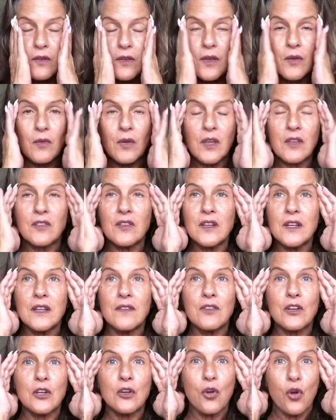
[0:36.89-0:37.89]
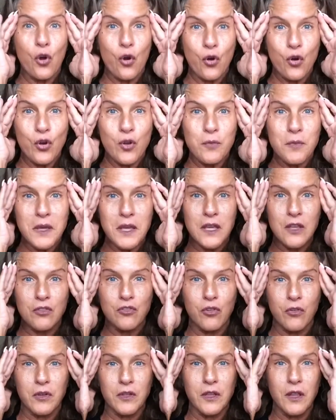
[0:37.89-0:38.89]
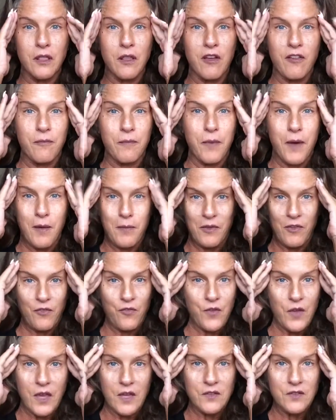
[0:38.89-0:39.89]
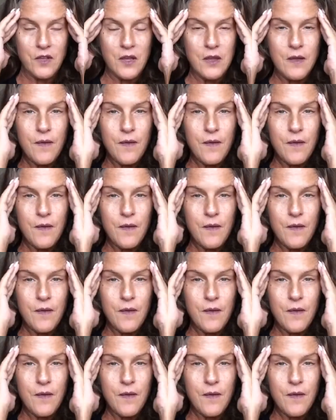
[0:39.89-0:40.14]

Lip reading: It didn't even occur to me during the love bombing phase.